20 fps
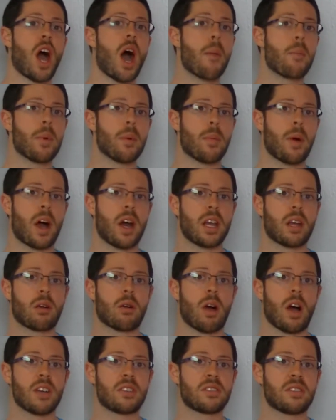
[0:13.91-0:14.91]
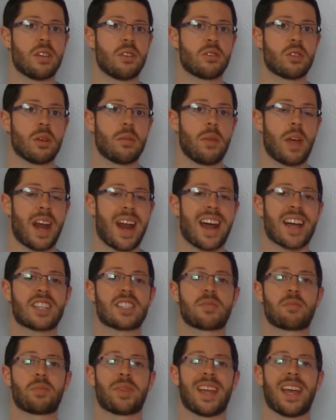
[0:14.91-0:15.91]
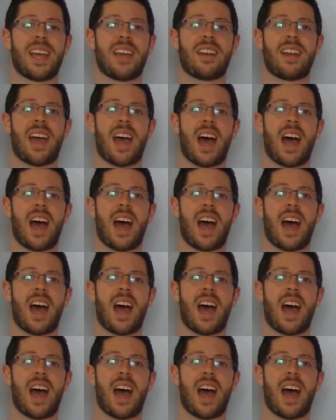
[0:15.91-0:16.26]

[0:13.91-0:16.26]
upper body cross syndrome and I explained